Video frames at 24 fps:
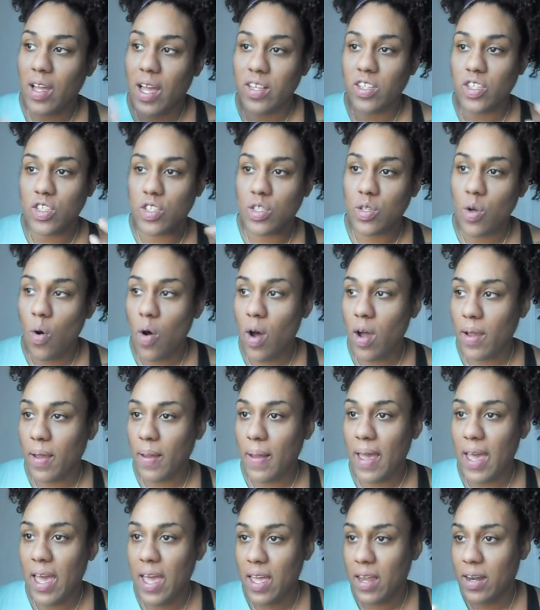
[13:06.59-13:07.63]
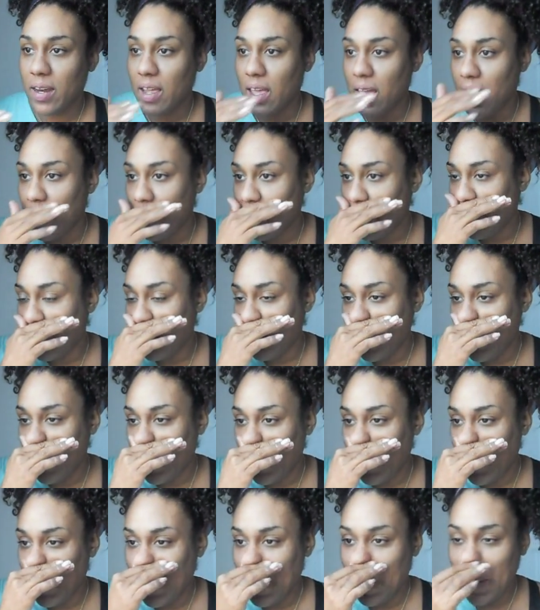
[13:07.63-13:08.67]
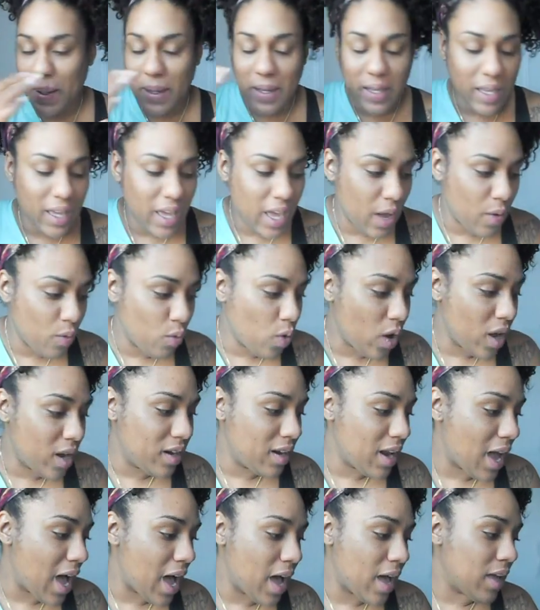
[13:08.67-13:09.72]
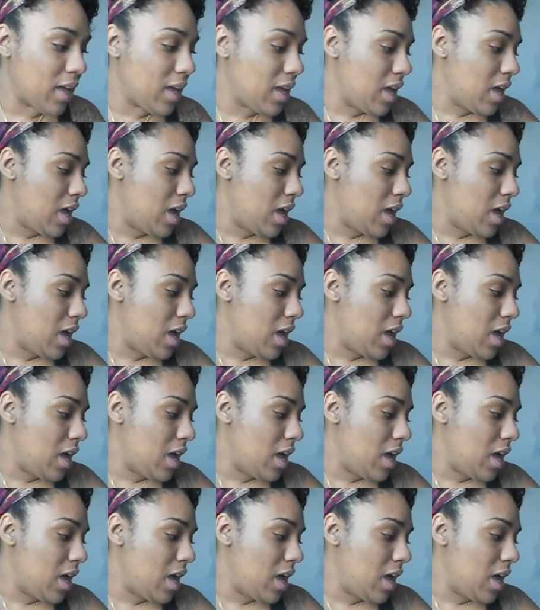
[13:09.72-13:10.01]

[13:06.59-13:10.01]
I just talk and whatnot.